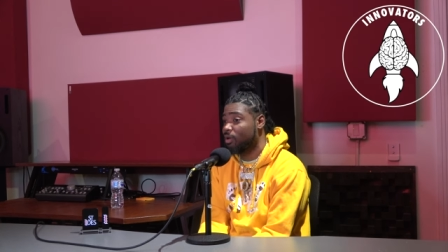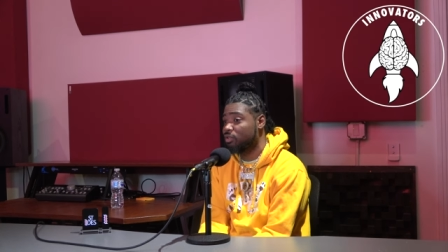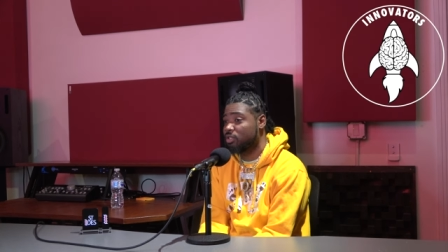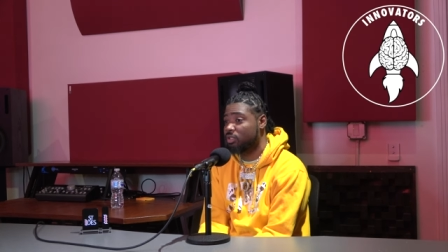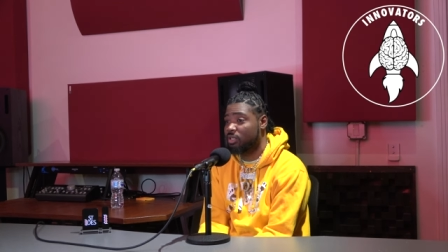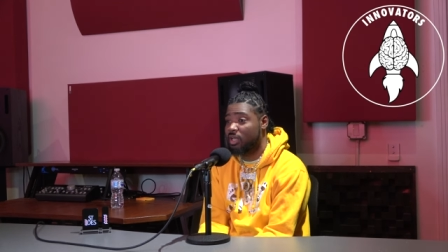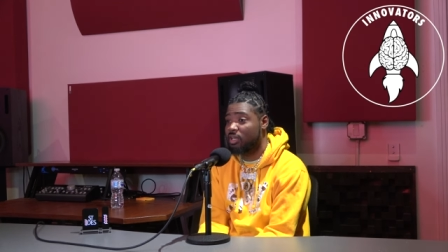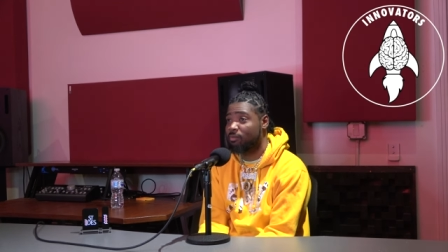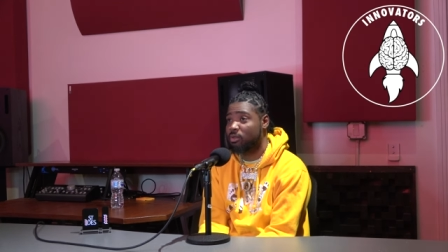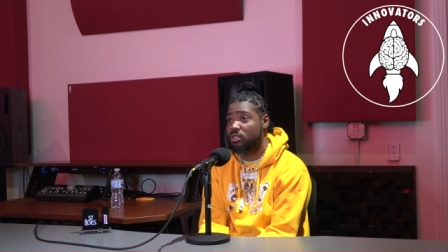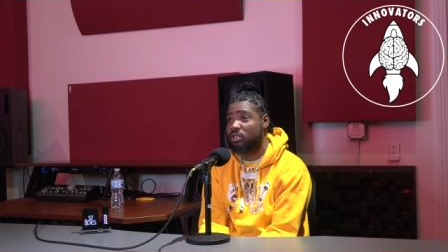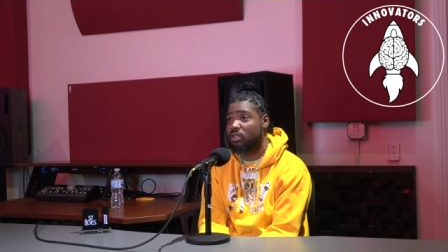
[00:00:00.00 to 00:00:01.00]
most of ninety
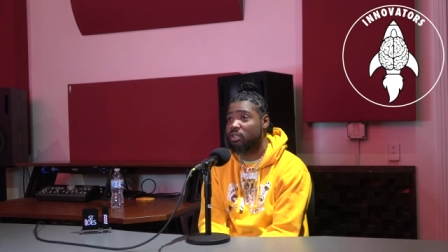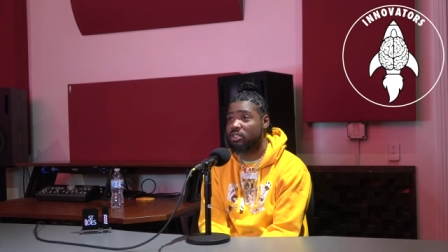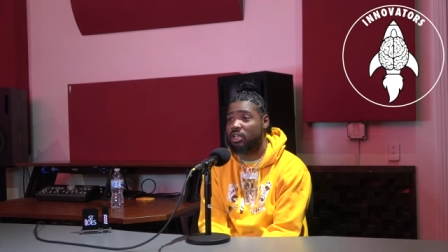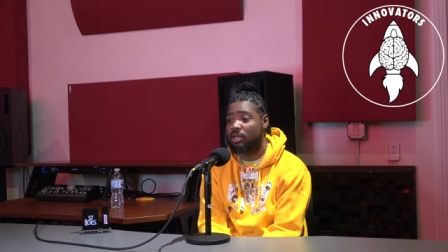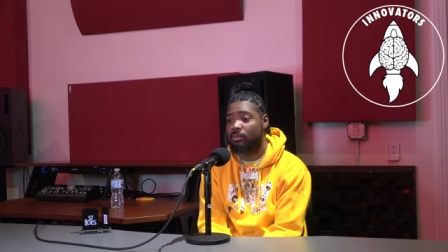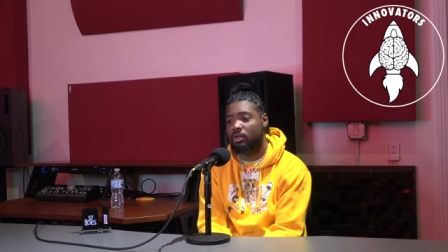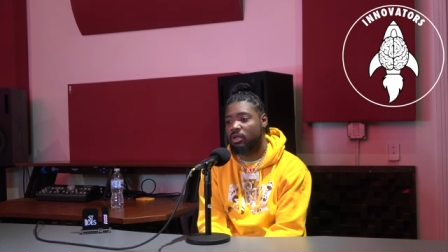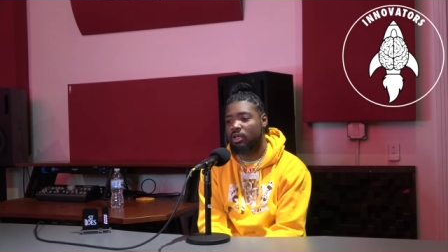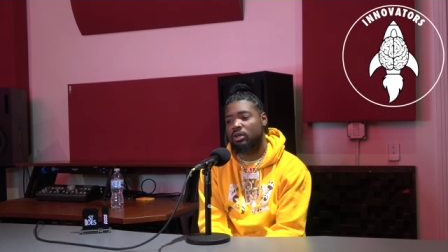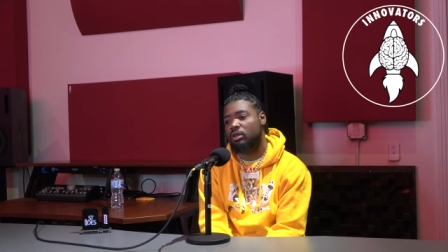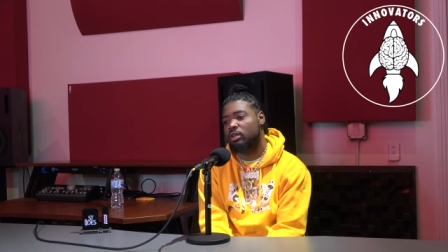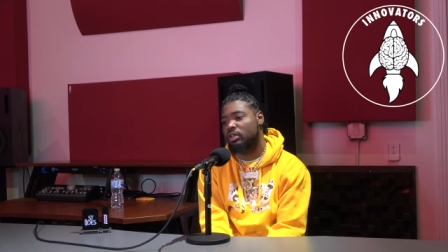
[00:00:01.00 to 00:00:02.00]
percent of the time they're
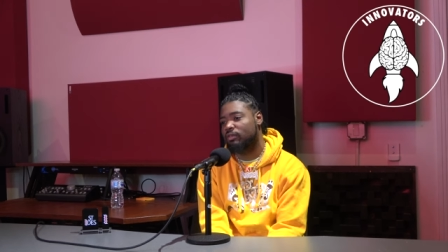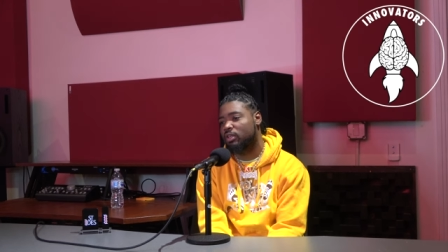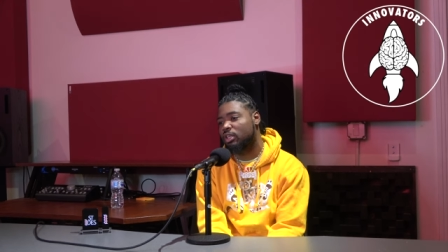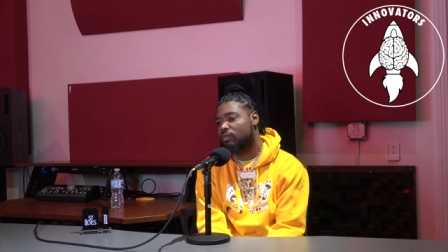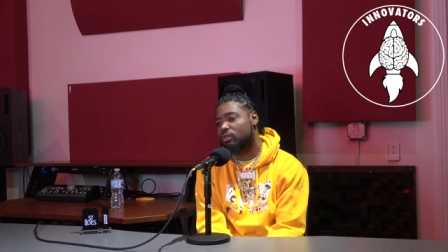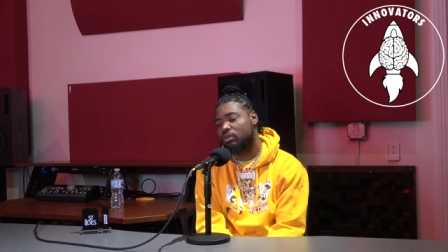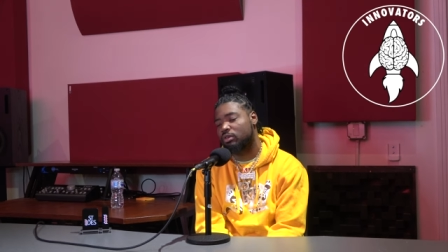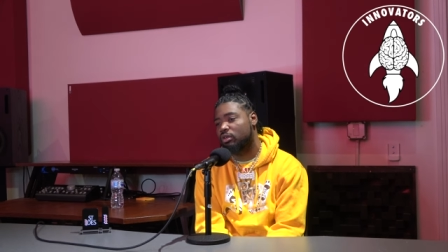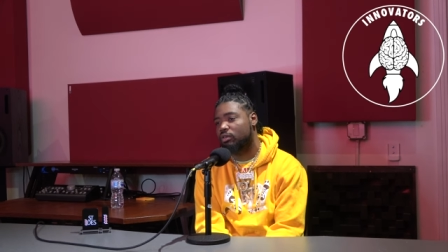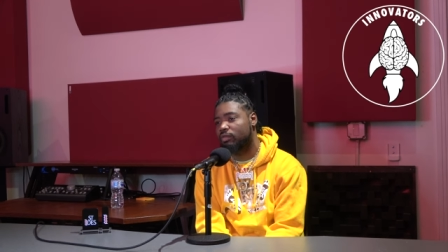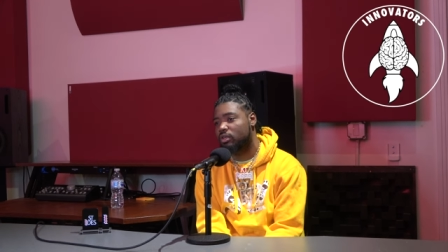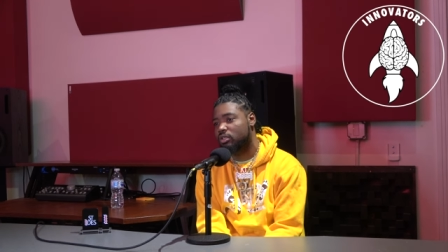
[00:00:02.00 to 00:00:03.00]
not gonna even give you
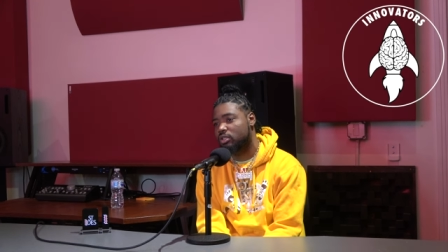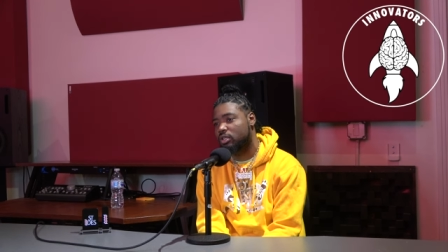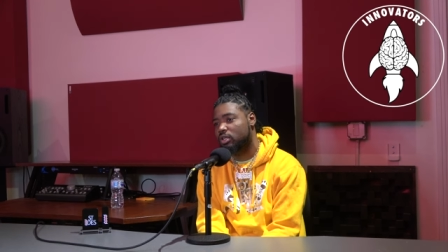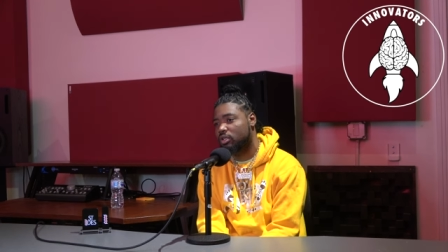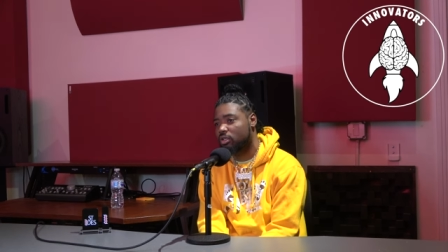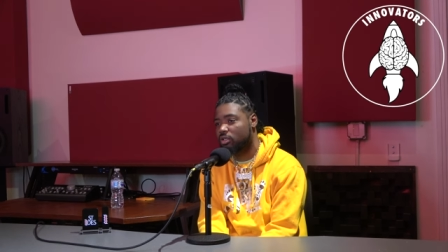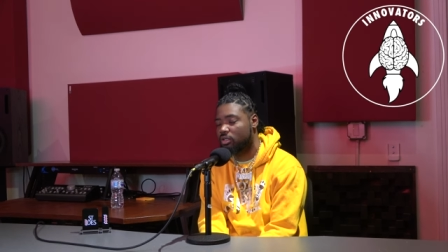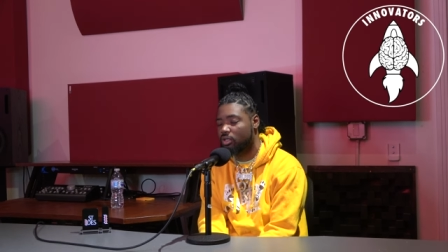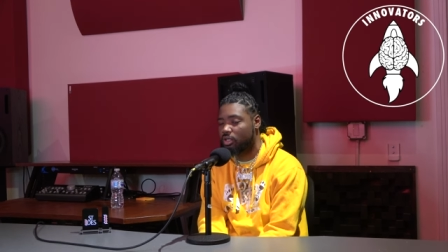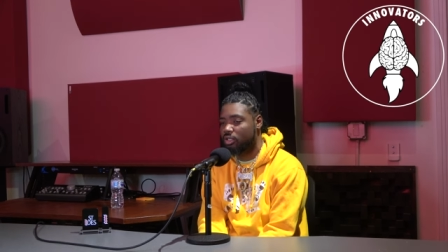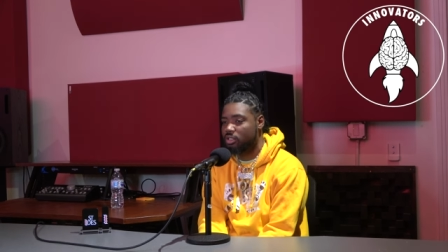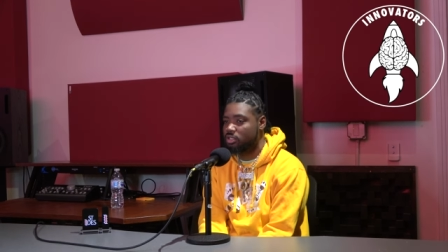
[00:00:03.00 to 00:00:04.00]
no verse, like yeah. you know.
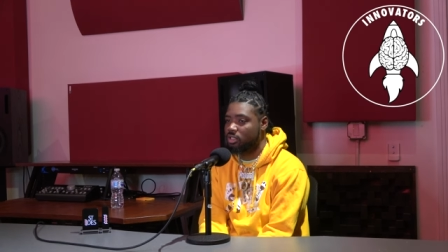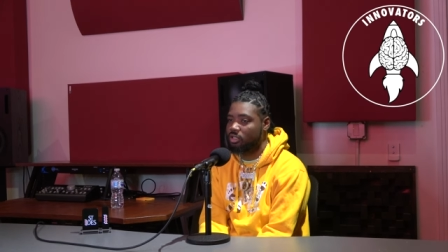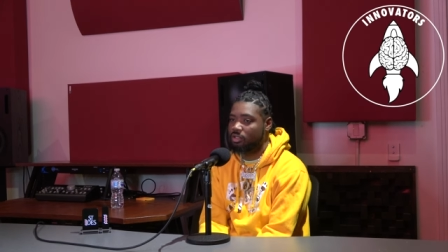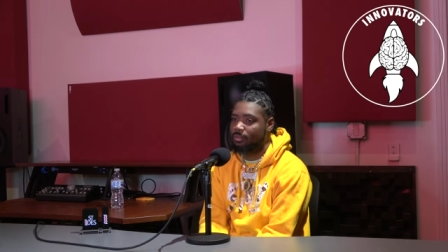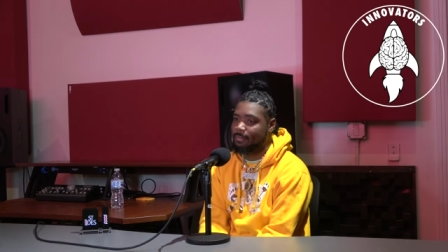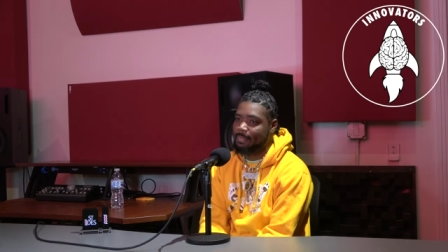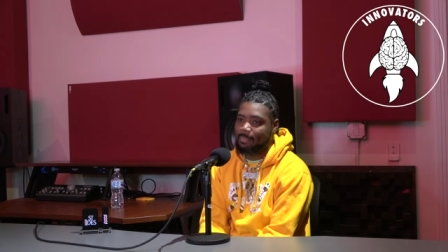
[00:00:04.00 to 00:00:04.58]
So